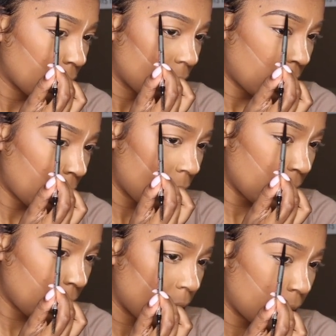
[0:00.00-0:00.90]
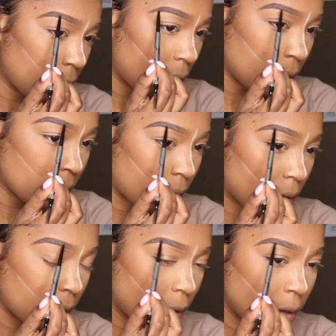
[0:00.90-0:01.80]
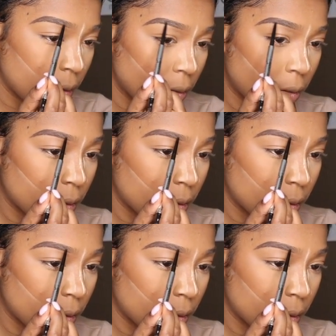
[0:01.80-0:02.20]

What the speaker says: lightly fill this all in.